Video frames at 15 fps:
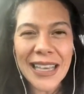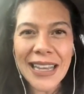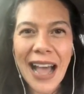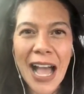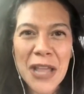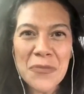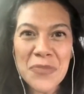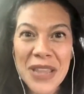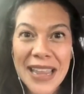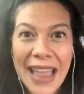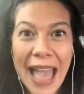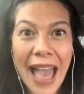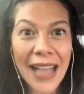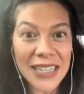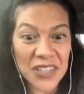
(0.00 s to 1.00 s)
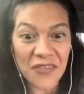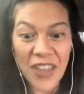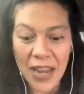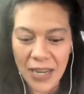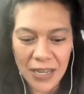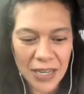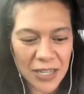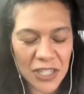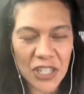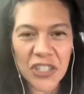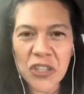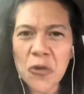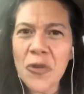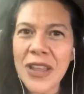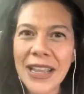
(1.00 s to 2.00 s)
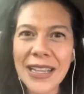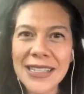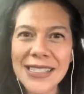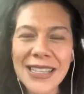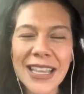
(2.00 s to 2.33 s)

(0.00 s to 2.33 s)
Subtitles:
that I'm being activated into doing.